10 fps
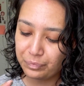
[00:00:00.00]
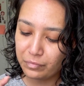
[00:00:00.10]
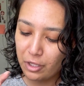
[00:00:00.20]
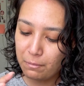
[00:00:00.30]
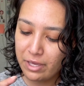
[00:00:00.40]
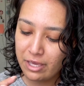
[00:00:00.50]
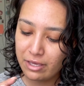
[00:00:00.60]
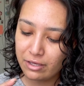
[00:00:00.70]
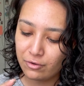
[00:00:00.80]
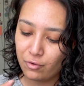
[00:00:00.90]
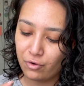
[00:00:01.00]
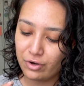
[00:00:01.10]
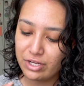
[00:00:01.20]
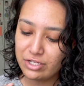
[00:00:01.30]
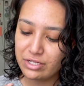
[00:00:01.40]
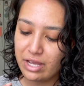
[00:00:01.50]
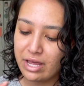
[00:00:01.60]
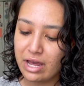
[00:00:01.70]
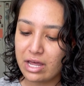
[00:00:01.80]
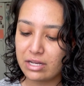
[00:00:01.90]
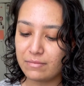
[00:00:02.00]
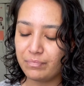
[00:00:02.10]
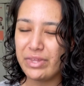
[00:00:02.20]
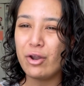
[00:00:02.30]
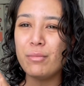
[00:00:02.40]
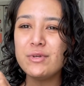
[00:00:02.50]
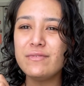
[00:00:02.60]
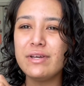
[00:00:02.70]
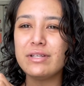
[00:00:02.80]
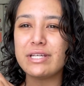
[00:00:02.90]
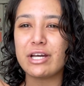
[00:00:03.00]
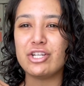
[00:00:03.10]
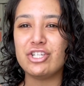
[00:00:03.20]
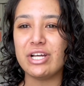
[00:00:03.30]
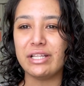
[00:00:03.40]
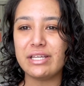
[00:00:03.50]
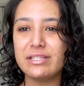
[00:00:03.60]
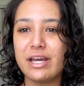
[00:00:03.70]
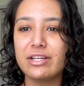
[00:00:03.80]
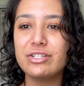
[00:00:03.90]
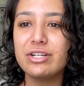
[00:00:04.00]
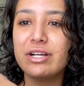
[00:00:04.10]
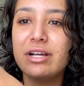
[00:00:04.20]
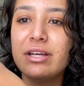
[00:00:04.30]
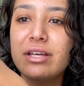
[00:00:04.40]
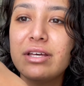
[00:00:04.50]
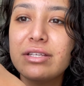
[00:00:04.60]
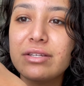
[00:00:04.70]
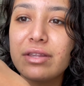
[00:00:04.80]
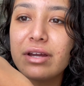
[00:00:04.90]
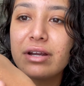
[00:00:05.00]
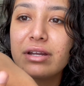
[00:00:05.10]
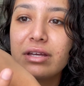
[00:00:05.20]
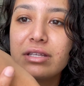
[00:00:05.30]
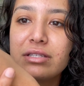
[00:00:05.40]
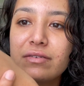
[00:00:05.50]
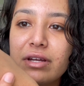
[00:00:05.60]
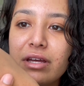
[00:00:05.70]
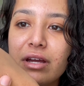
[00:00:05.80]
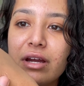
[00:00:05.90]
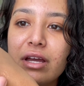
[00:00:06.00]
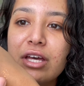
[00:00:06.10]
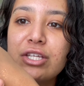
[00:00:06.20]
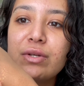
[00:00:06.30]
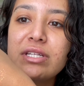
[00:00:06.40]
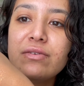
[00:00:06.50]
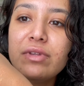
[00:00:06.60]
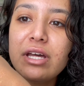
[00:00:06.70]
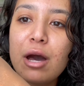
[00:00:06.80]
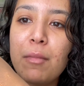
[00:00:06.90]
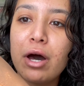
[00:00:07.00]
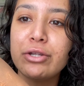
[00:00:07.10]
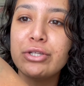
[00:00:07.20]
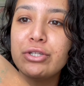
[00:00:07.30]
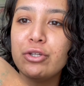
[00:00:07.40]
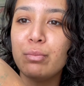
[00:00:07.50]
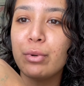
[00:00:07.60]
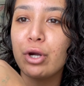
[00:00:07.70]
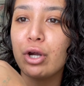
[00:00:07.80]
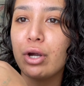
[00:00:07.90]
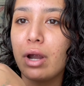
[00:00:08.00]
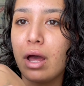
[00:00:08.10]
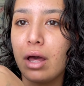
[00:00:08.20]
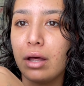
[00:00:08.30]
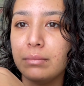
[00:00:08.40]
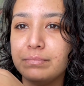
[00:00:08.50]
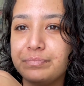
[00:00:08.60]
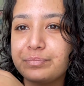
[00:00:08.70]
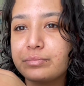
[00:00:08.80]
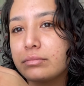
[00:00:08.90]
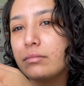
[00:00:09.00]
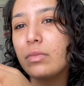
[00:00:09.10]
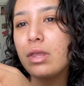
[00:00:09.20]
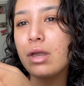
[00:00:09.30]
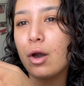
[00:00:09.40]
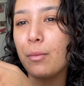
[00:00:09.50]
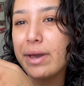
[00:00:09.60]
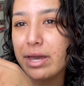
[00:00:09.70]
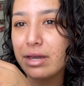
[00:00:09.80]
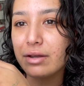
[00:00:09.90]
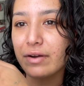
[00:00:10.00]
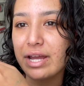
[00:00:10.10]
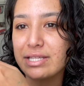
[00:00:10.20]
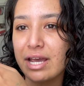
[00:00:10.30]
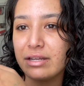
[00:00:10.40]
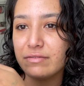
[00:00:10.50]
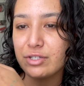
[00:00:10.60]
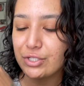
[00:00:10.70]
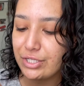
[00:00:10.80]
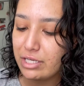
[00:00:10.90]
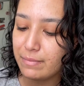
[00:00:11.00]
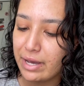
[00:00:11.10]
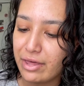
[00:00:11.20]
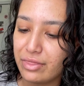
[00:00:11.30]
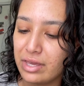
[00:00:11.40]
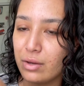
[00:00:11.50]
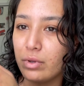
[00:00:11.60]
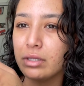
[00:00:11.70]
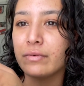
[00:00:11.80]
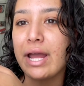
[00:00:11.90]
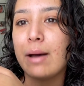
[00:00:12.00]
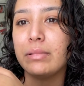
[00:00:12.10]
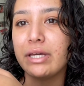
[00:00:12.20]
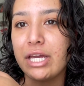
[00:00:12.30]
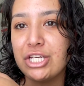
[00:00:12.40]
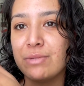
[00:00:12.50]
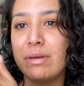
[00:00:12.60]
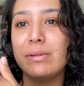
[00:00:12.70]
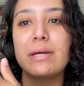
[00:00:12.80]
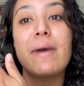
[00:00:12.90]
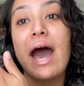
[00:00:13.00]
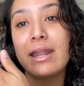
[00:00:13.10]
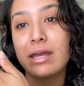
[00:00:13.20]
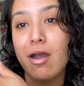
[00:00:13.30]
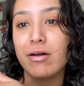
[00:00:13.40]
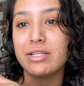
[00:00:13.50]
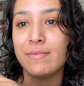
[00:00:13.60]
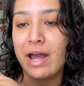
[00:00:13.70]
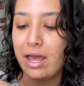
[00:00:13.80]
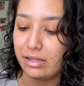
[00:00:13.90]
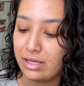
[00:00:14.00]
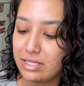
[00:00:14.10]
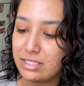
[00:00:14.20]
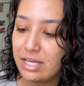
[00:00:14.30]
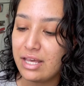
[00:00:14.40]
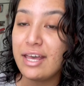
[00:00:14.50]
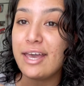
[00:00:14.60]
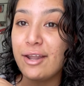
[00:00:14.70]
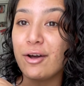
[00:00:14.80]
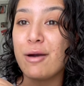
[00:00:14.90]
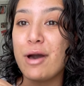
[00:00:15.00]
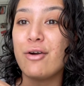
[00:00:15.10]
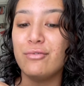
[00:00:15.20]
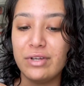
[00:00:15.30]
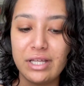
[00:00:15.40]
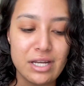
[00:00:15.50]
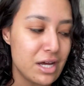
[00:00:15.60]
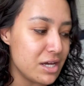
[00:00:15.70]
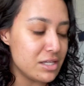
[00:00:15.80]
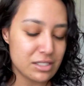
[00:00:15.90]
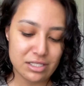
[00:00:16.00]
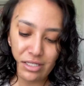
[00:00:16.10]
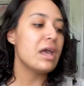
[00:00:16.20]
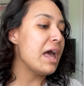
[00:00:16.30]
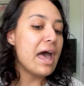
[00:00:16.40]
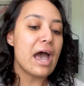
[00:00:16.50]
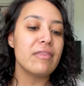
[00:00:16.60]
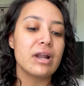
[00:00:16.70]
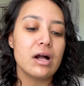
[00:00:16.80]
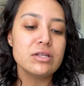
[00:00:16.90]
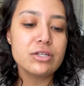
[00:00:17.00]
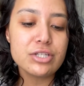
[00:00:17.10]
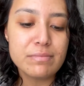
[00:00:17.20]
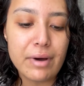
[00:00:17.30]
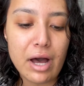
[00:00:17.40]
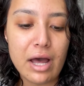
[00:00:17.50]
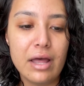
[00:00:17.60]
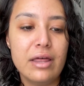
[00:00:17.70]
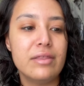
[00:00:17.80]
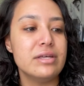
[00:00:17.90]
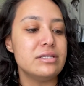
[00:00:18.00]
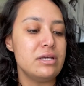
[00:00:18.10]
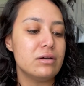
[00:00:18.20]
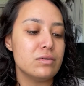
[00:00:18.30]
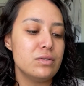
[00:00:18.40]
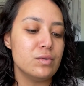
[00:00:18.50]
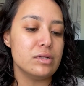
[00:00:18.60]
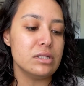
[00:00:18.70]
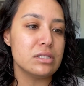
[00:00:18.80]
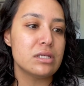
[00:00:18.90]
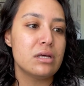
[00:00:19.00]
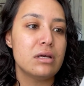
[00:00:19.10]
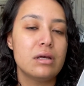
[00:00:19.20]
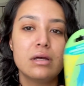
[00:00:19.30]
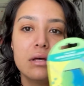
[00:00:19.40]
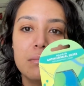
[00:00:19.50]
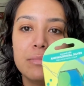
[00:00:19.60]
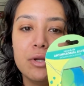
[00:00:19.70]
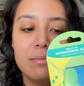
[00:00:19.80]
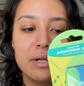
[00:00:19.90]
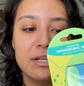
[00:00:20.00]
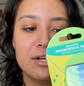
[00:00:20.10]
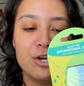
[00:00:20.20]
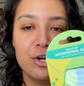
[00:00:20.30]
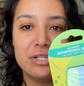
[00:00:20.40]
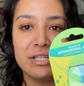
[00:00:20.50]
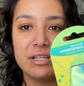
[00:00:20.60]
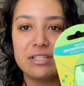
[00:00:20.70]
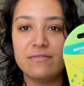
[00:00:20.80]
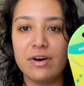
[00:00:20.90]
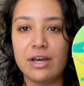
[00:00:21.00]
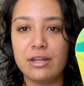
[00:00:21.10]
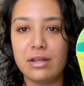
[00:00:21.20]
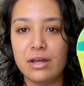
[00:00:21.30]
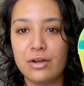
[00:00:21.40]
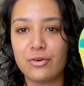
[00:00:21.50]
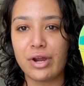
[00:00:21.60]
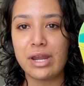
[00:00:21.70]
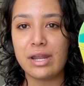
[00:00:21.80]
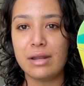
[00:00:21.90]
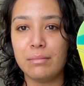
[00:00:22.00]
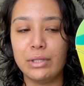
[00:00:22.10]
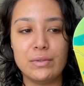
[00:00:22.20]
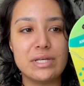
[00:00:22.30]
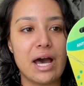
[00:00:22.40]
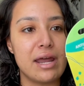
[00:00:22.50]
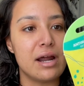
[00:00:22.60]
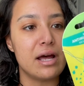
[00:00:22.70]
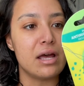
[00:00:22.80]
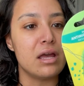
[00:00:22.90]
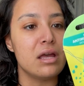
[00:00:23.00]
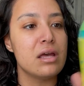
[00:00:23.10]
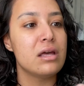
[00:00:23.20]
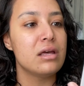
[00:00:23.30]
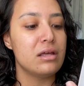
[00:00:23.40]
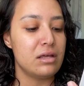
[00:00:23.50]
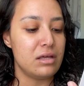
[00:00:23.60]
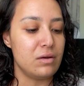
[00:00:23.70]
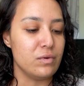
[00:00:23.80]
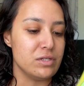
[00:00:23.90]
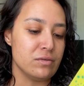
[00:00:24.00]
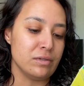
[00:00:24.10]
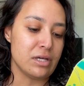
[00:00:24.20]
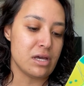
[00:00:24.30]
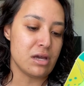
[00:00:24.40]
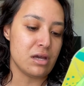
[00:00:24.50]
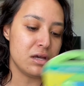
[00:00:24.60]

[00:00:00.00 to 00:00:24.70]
pink and orange, and it almost feels like a jelly texture. So there it is right here. So it doesn't really come on super opaque, right? It's kind of streaky, but I think with the right application, maybe like patting it onto my eyelids, it'll come out really nice. And then I also just bought this Eco Tools beauty blender. It's in this fun green and blue tie-dye. It was only